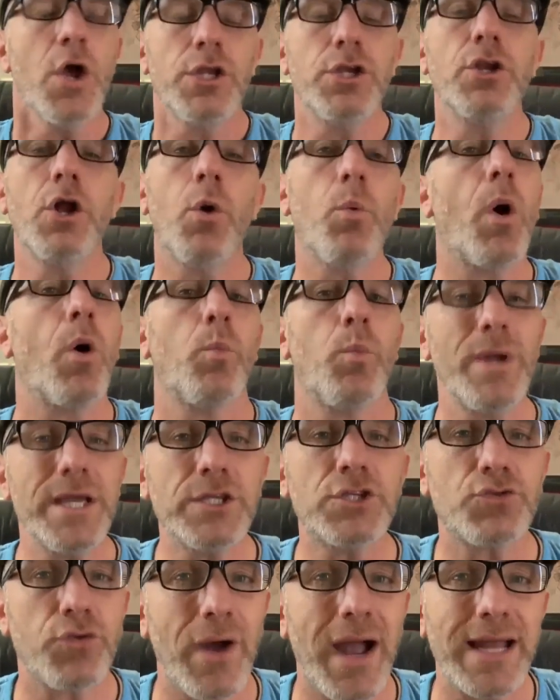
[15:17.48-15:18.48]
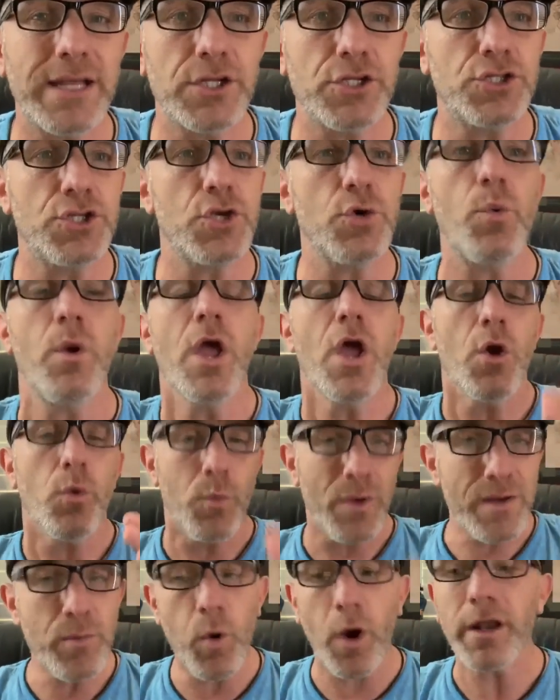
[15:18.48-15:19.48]
you know, what we try to do,
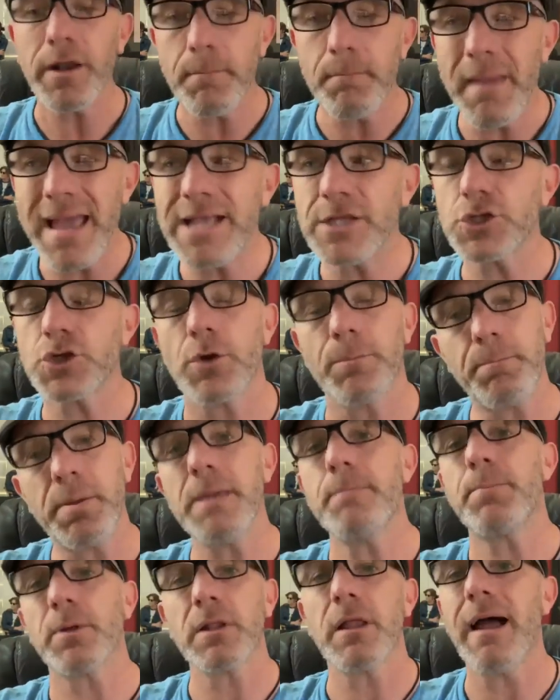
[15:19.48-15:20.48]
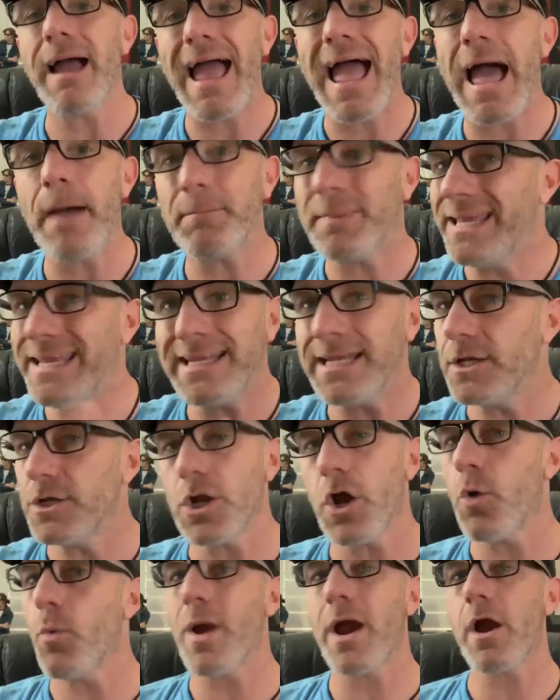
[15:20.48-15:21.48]
we want to make sure people are happy. He didn't
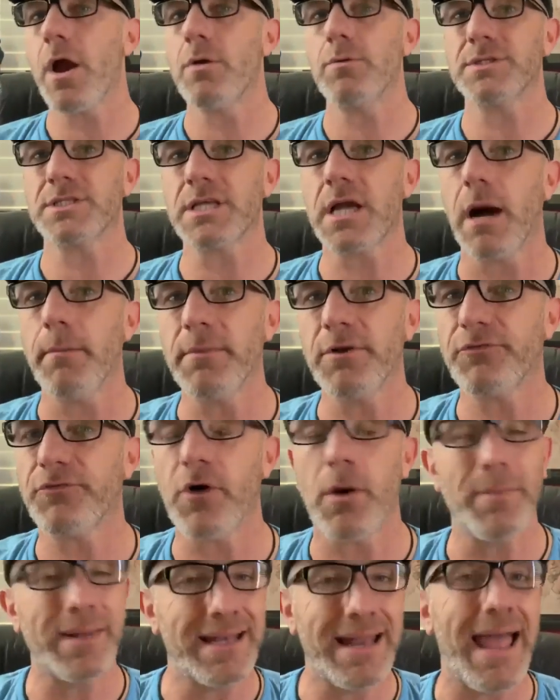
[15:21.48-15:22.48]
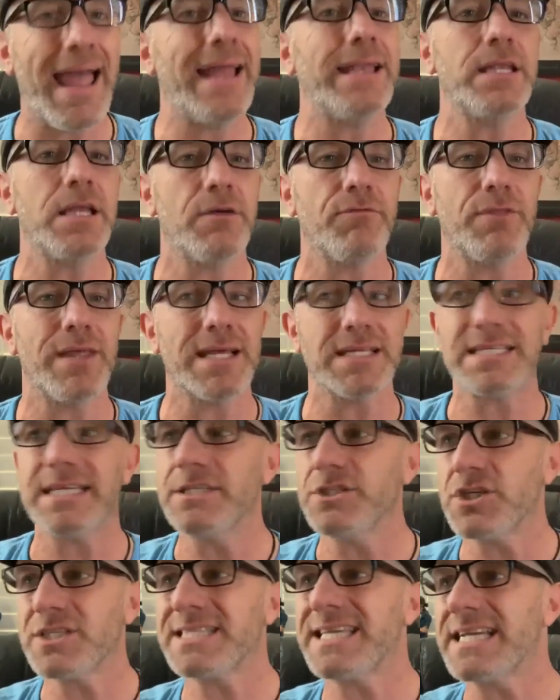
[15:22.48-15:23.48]
know where I was coming from in any of this,
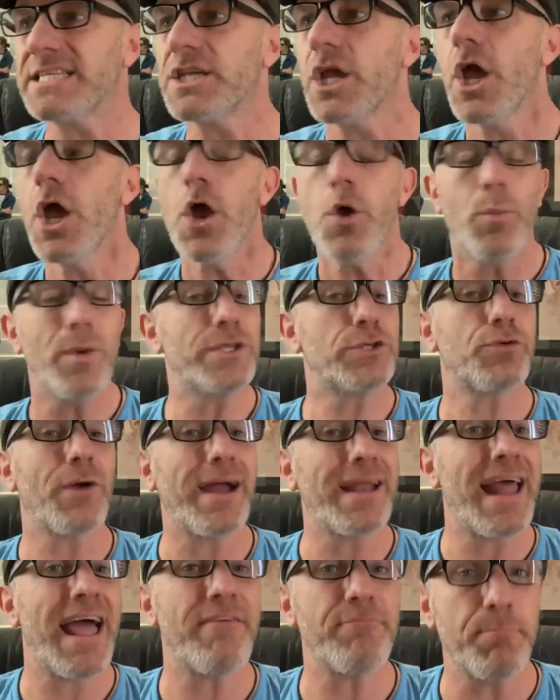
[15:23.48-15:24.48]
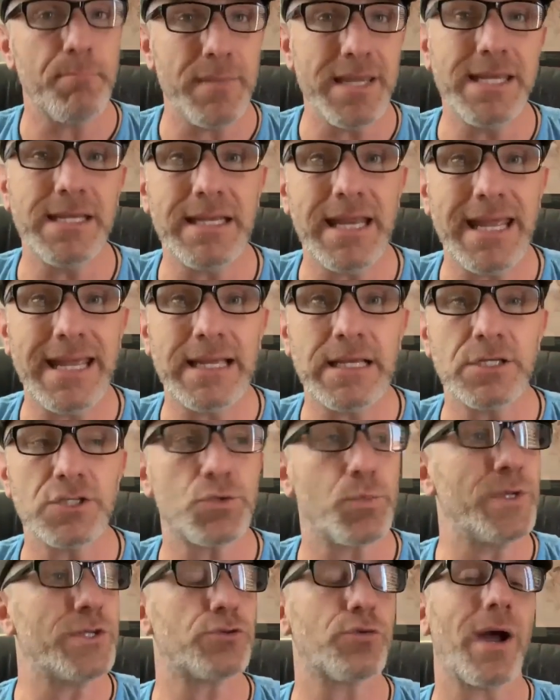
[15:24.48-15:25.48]
and just says, we try to have
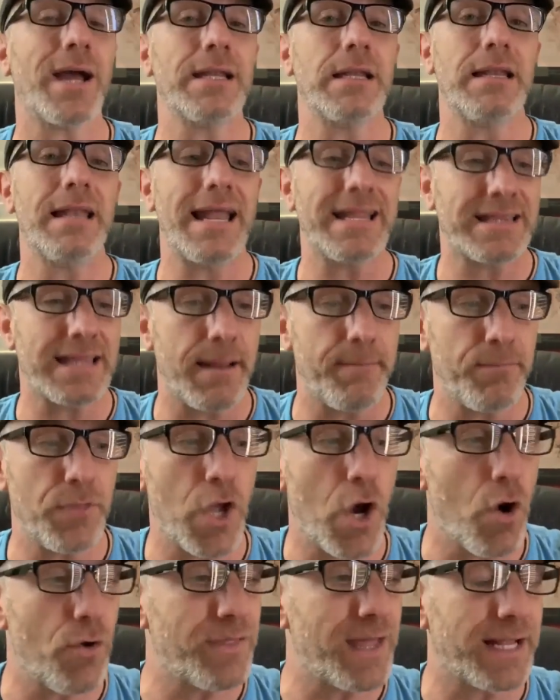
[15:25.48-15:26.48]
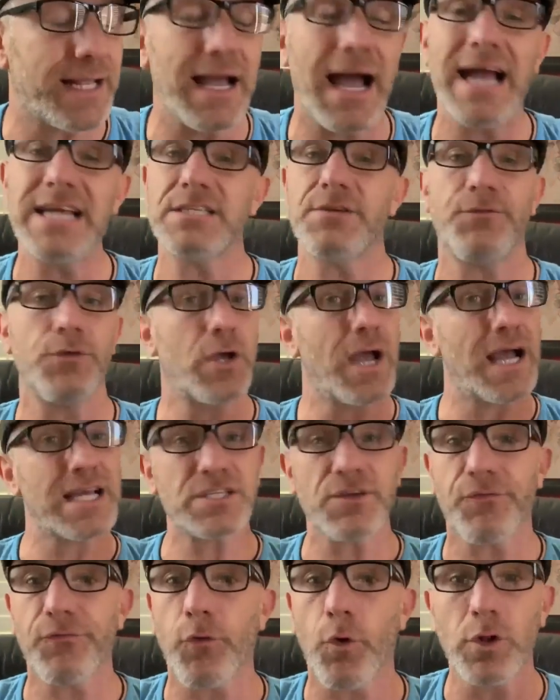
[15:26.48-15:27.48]
meetings, we try to let them know that, guys, if you guys
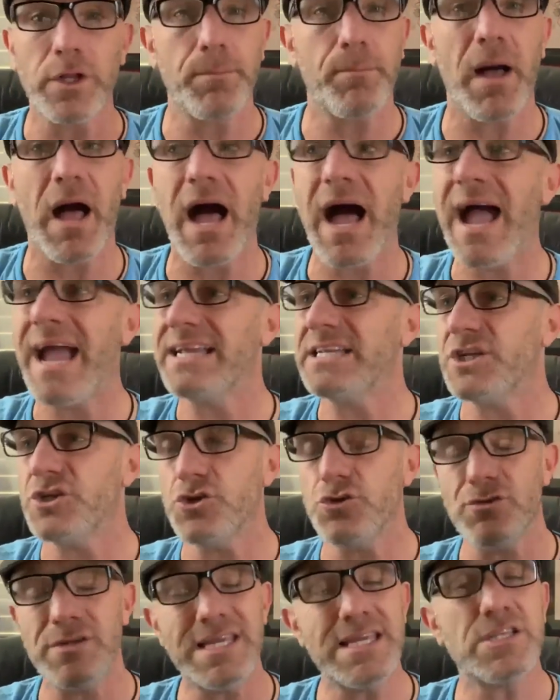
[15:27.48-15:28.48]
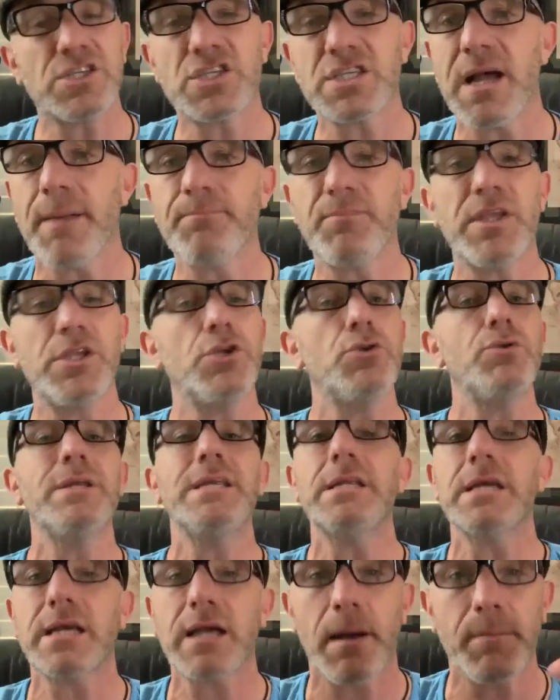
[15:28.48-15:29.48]
are falling behind and you need something, you need
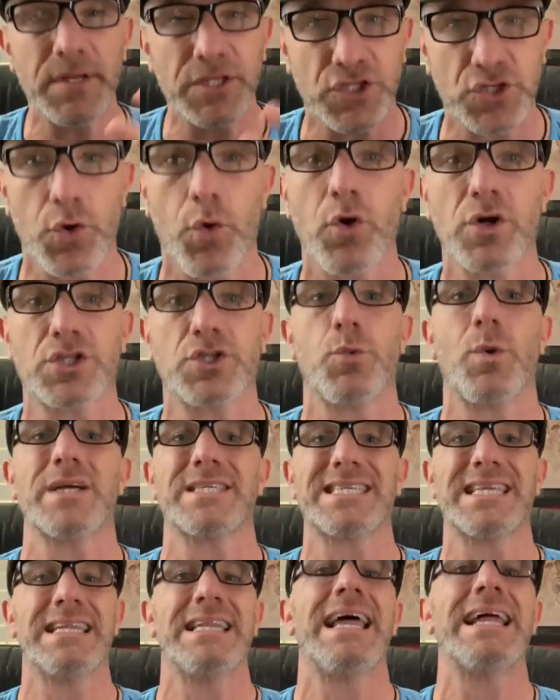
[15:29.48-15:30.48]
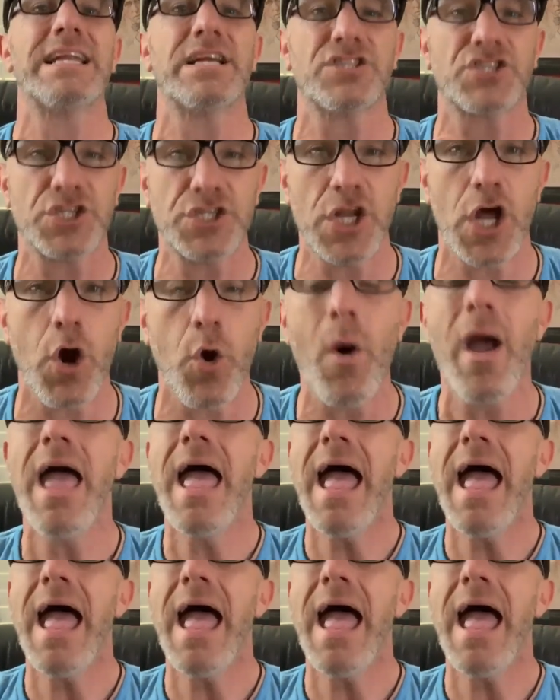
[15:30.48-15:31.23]
to come and talk to us and let us know.